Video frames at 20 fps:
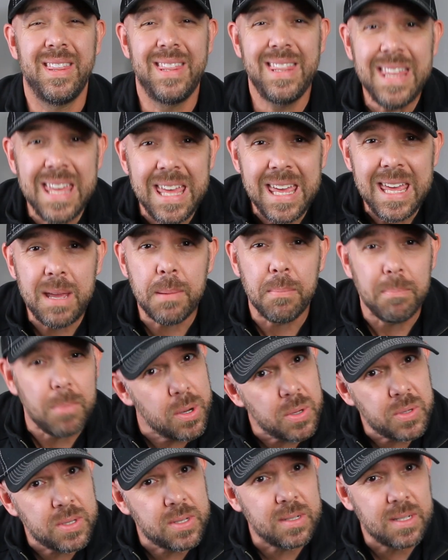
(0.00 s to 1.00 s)
the
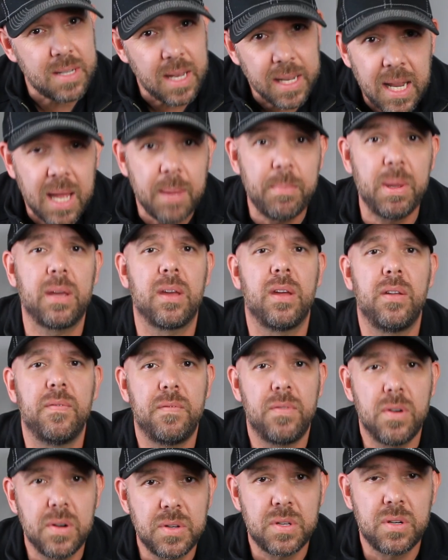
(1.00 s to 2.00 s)
most dynamic and
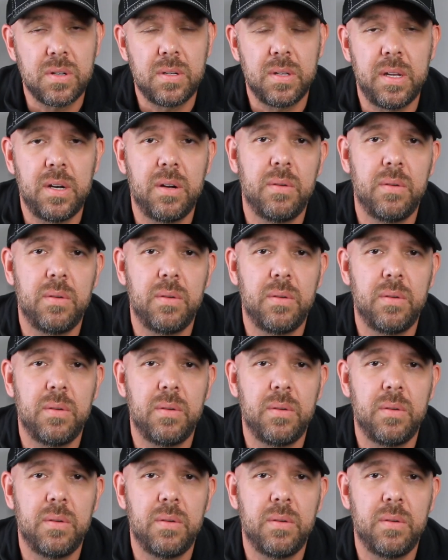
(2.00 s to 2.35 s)
versatile